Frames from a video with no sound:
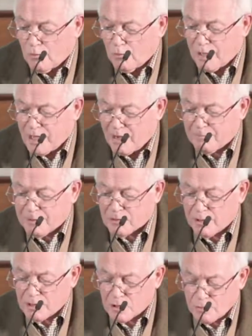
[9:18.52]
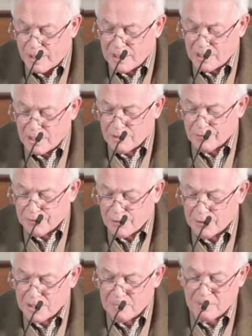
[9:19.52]
we have between 20 and
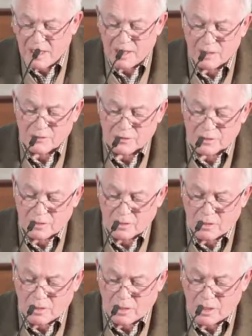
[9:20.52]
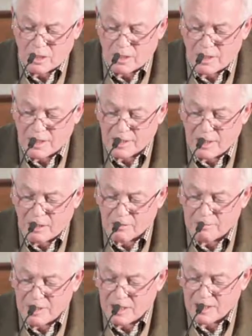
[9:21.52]
30 pairs in
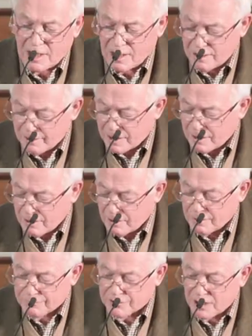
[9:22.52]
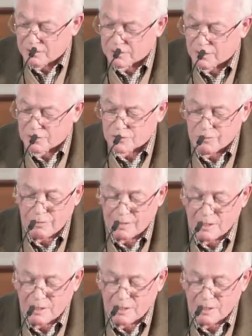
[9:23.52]
our immediate area of shell ducks.